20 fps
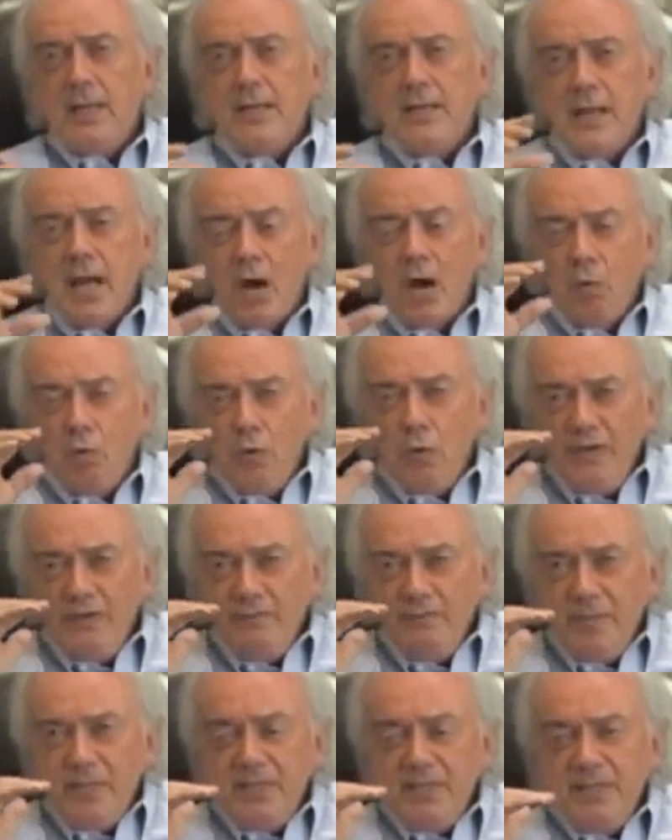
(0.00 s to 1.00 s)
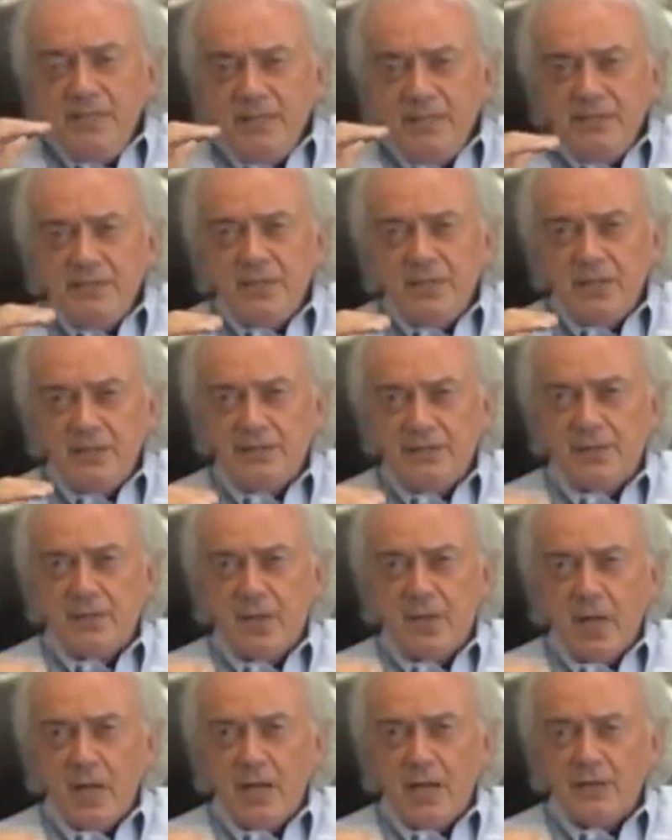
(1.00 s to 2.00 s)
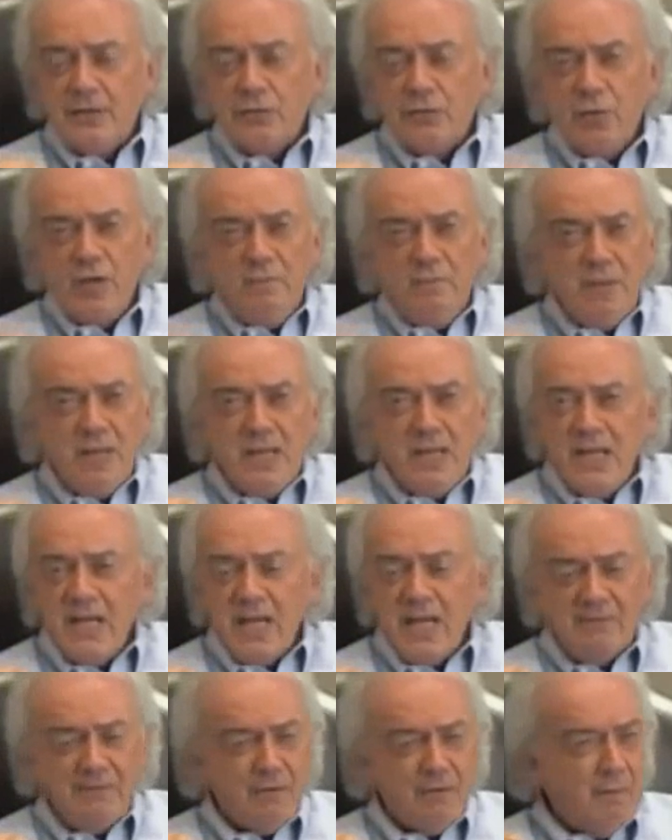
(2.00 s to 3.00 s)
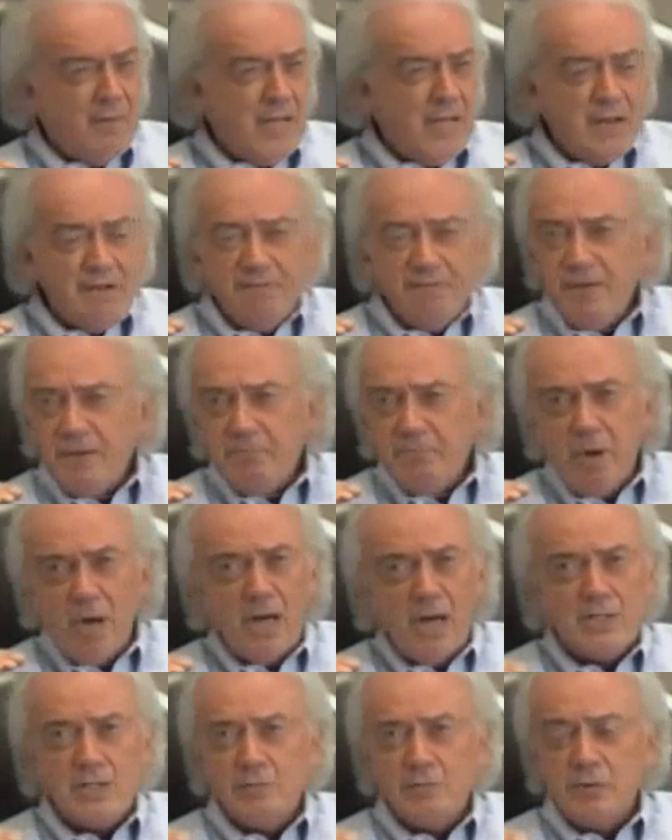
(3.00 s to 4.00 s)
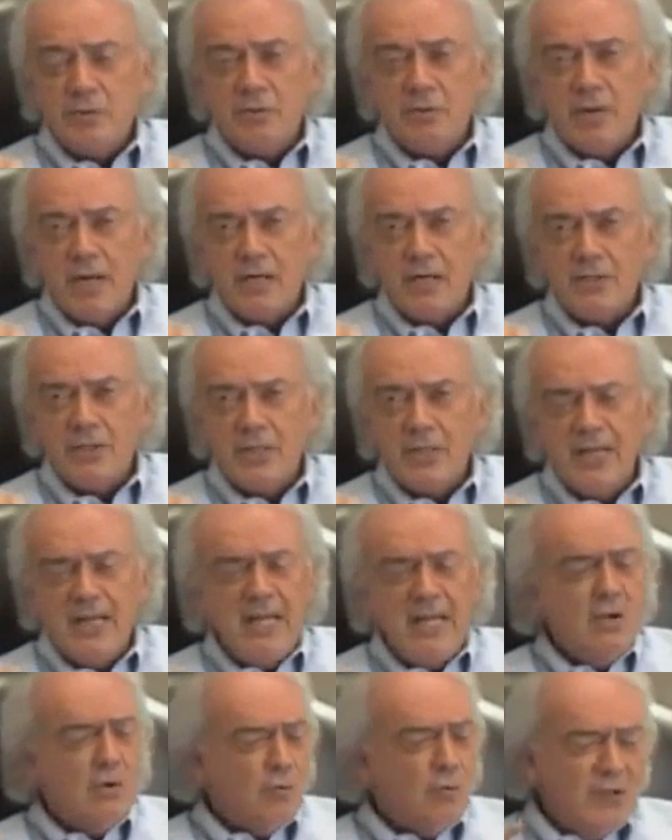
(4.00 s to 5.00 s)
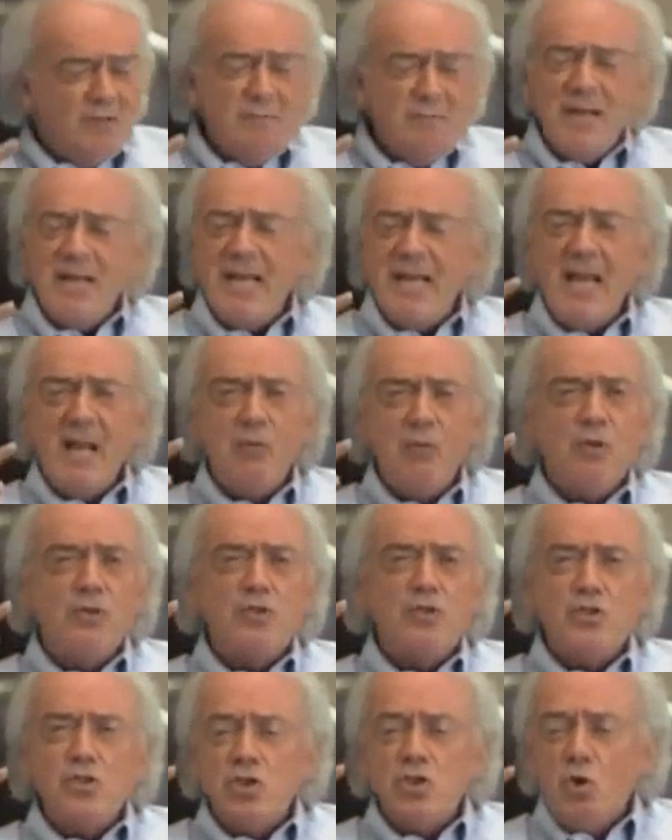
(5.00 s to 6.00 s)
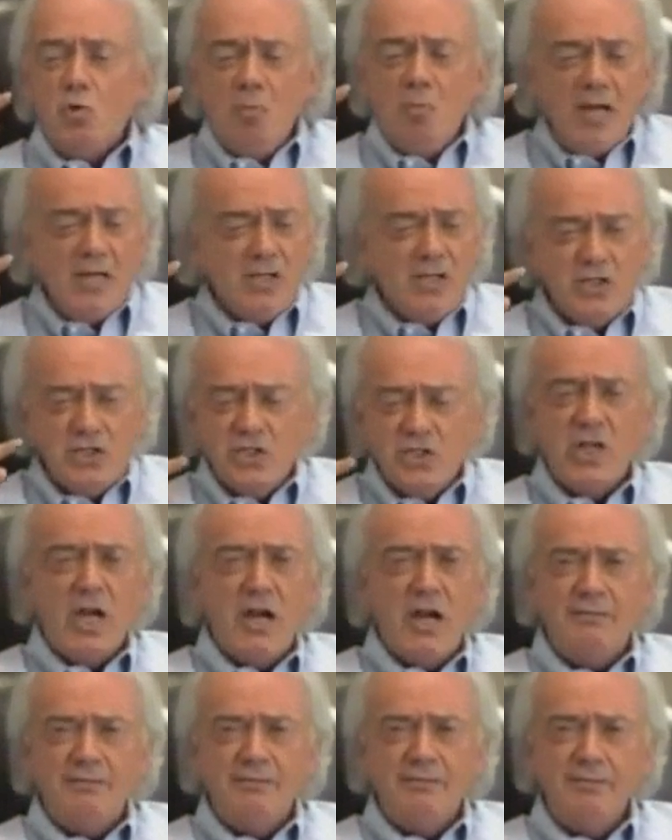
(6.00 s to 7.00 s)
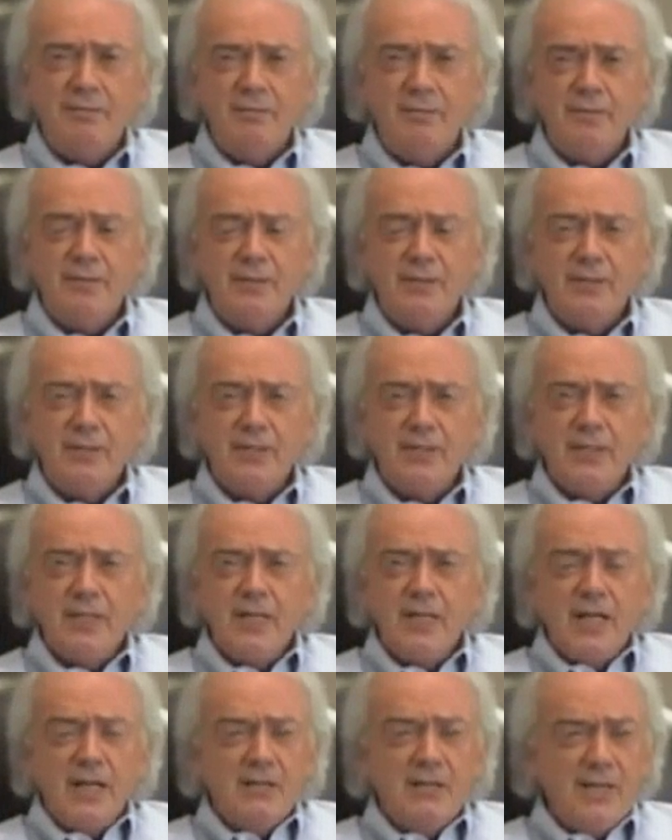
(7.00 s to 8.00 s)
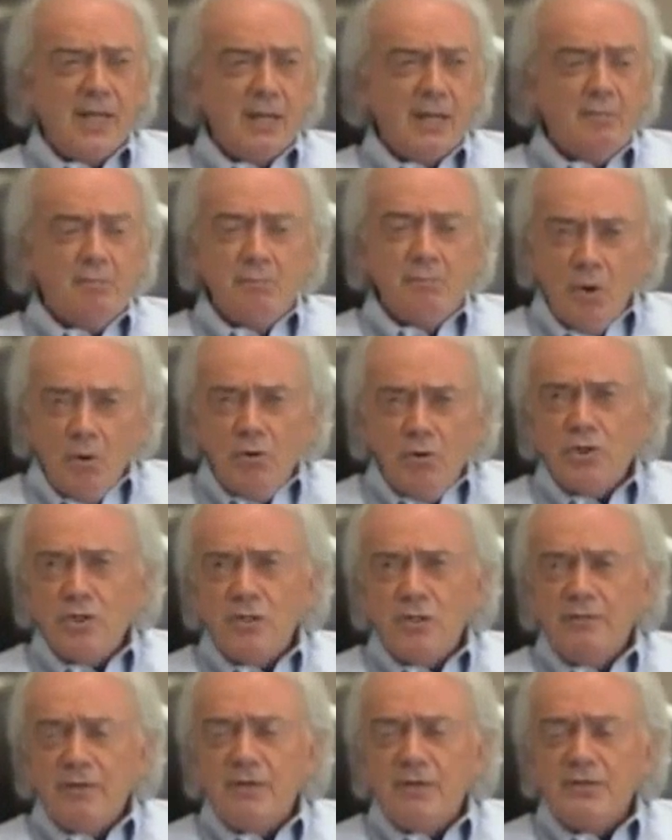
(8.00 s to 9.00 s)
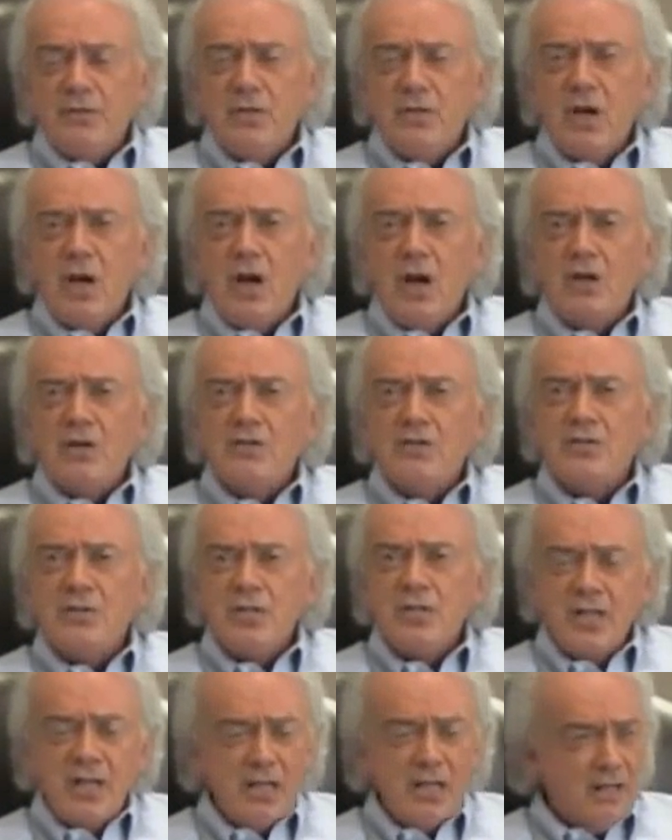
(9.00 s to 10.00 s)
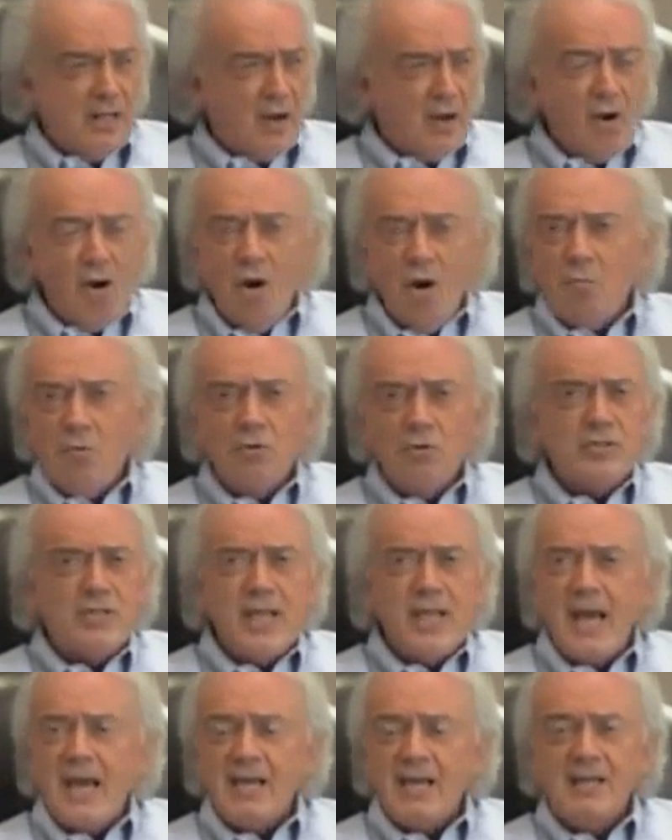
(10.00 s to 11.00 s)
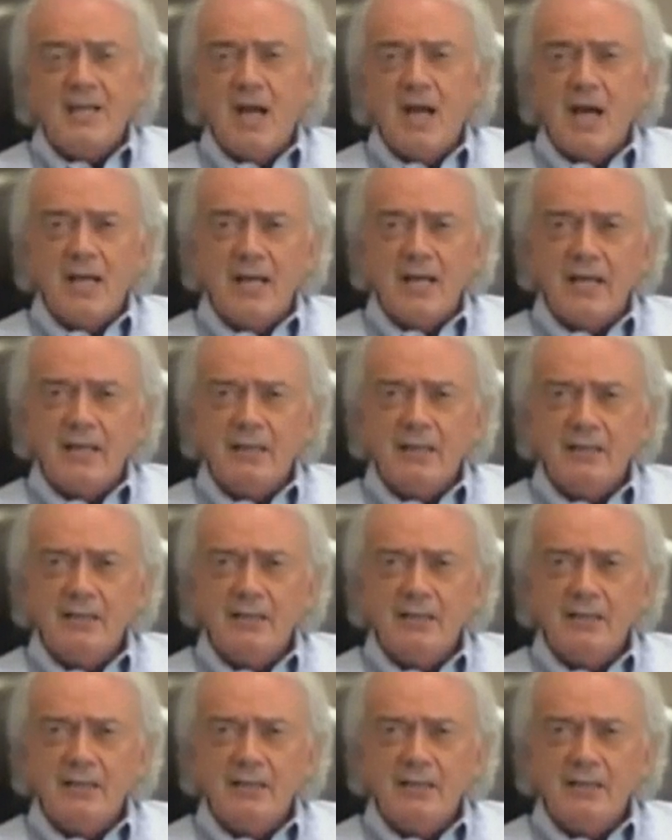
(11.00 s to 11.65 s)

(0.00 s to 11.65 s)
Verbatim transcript: Now, we've been desensitized. We've been hit from every possible direction. We've been hit with so much stuff that most of us are sitting there almost catatonic.